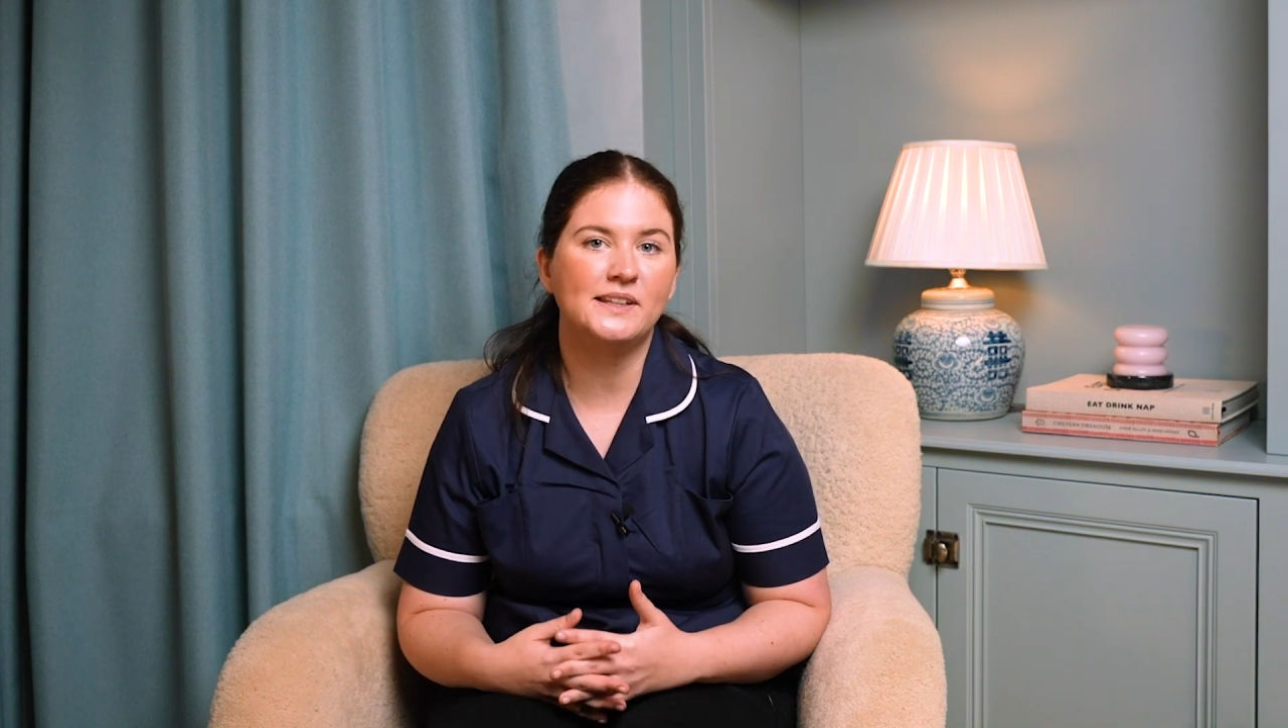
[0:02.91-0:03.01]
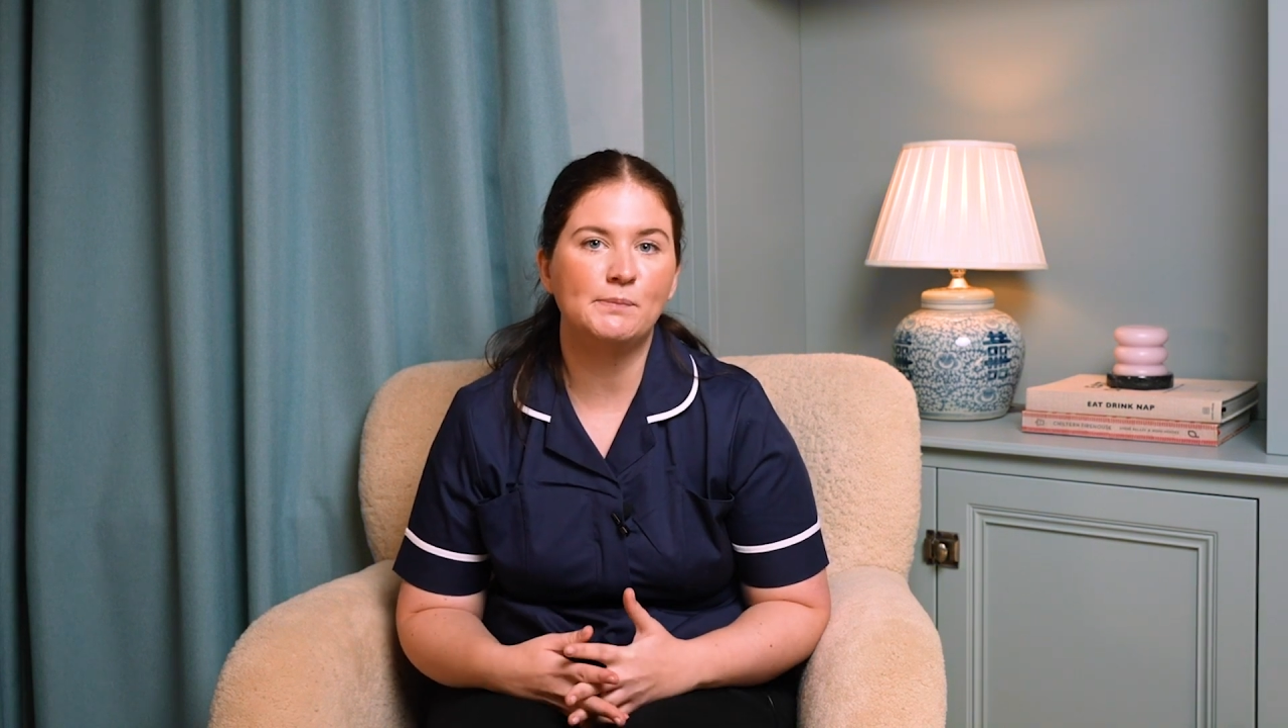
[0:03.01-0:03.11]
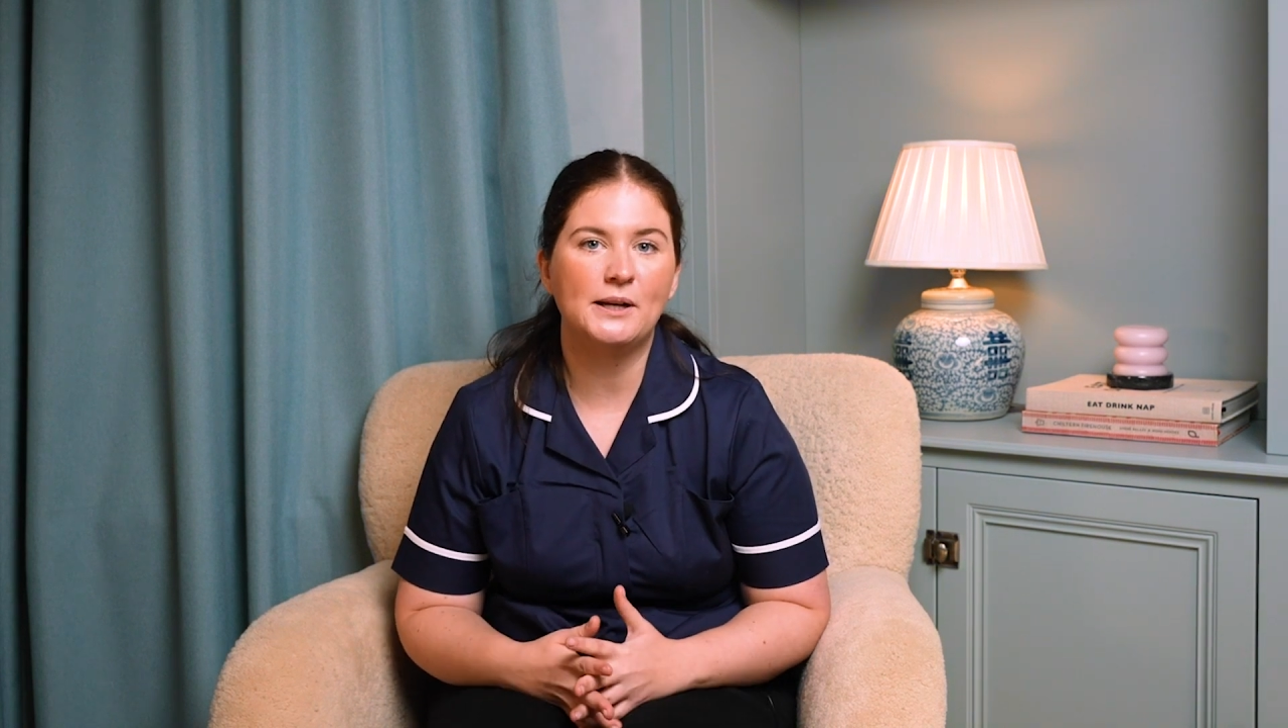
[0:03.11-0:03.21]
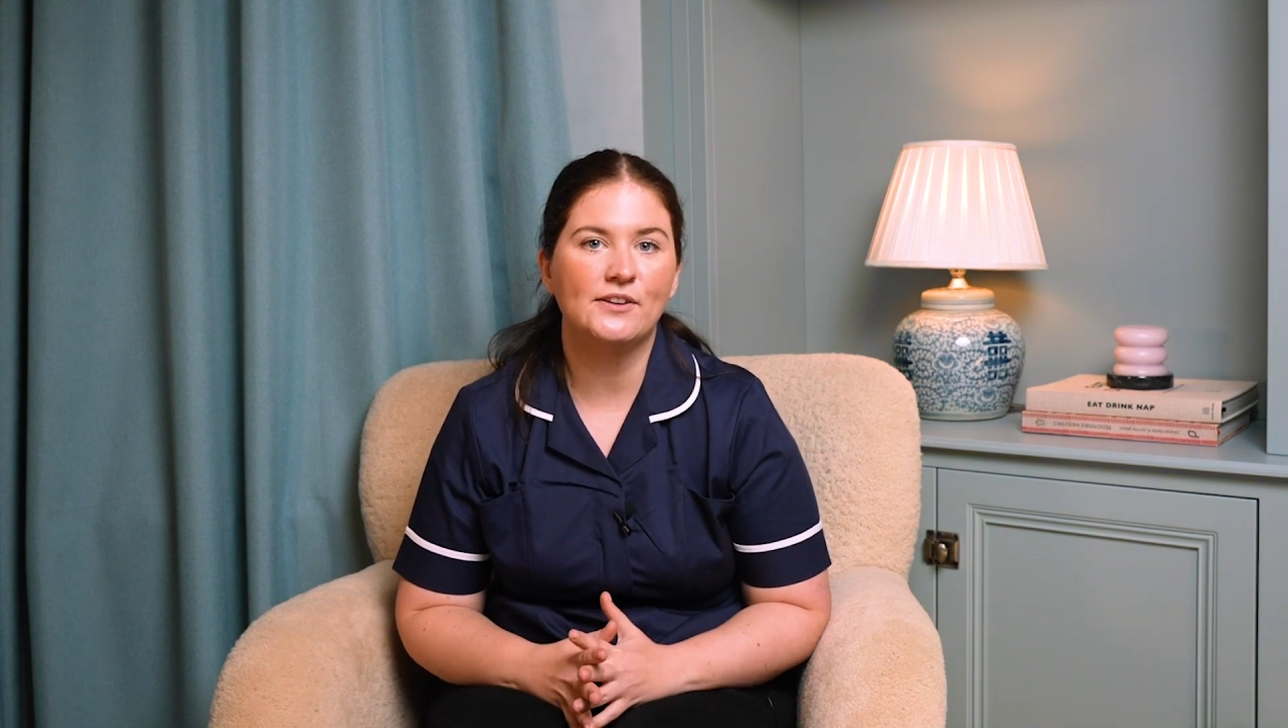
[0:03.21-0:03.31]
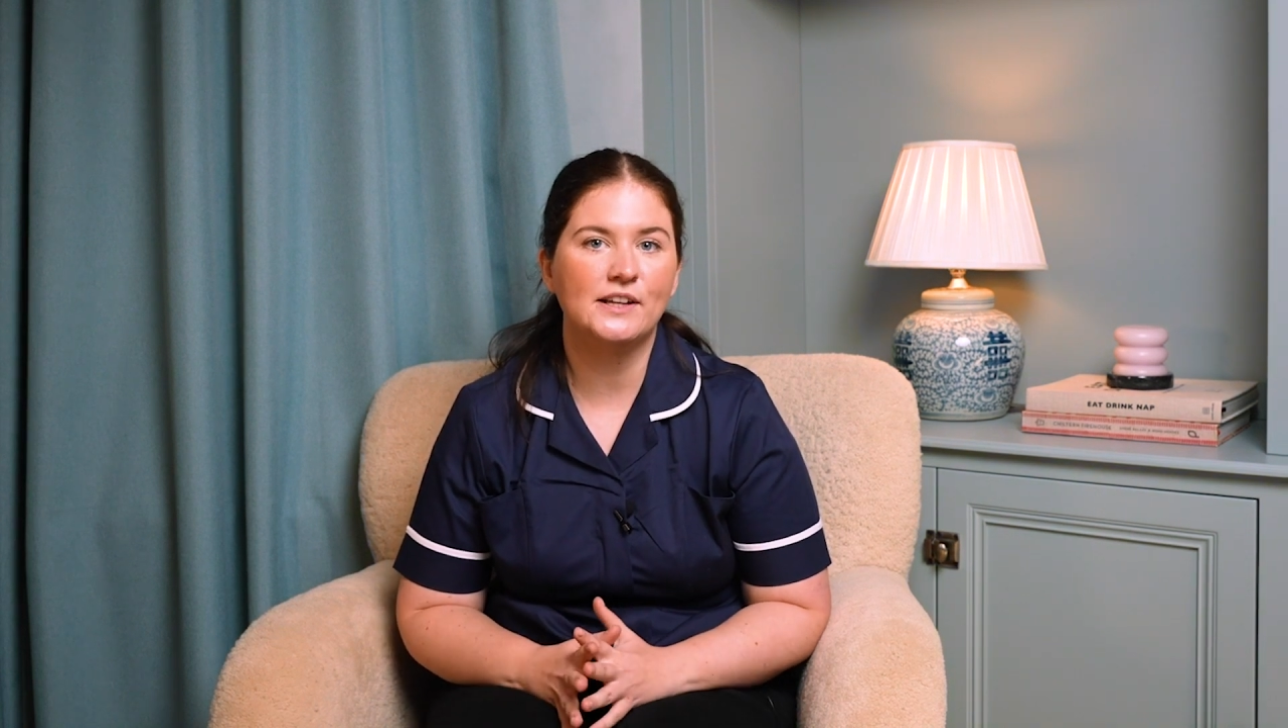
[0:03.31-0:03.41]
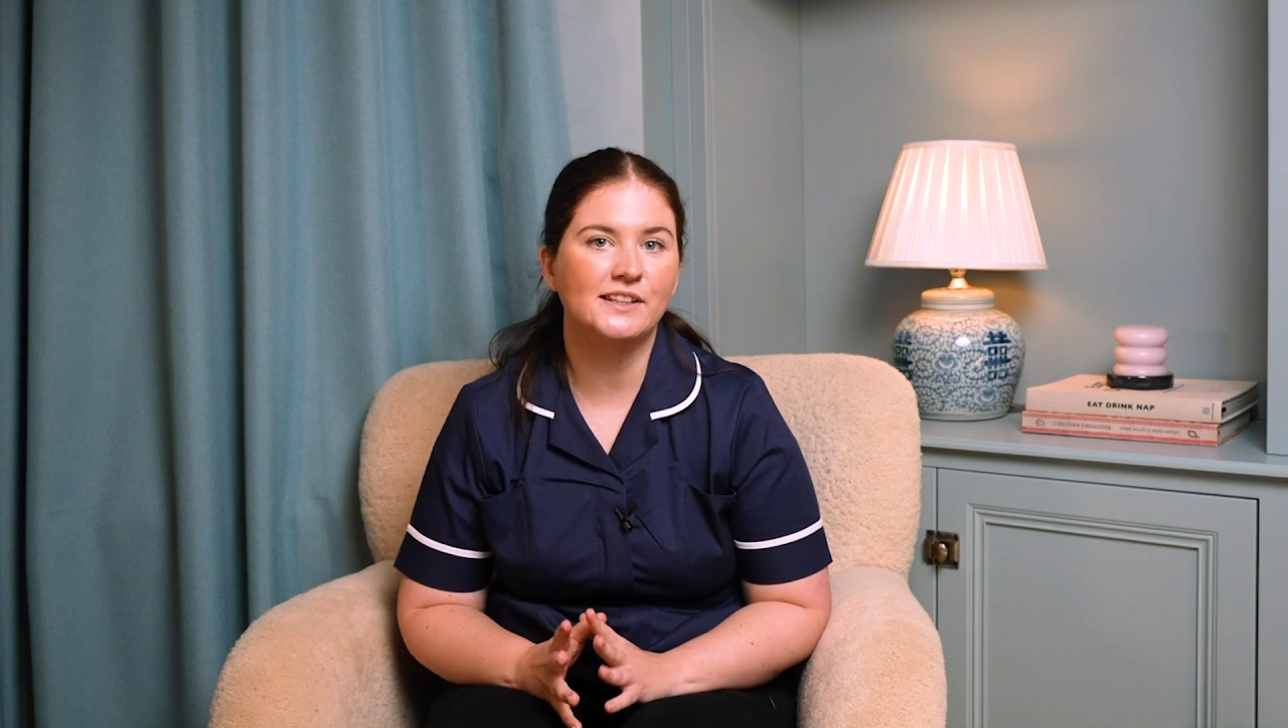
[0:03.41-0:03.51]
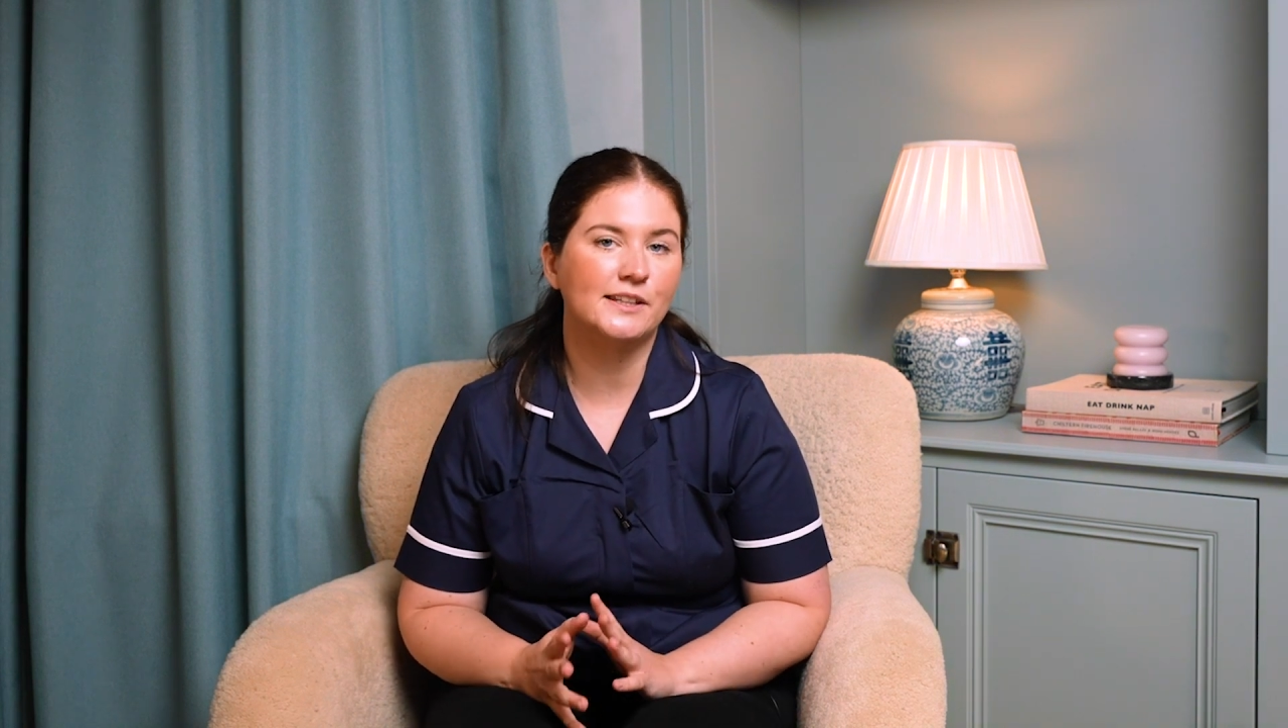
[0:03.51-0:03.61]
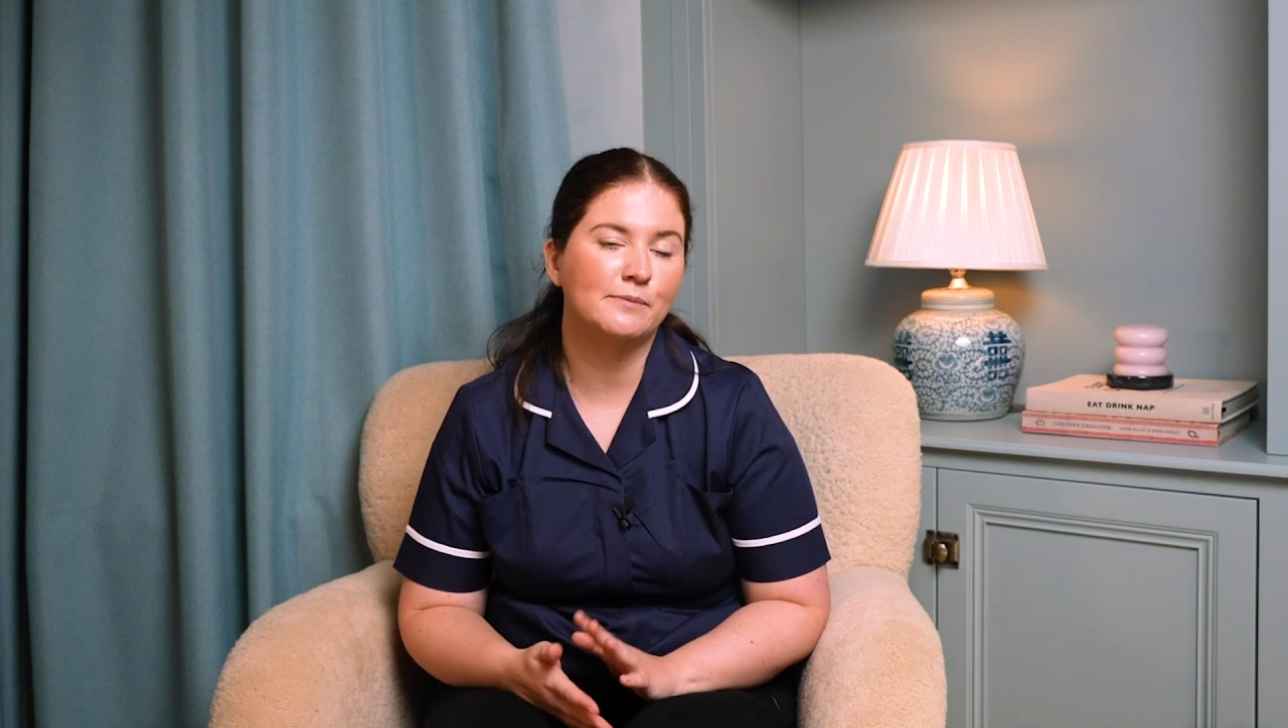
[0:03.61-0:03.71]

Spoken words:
experience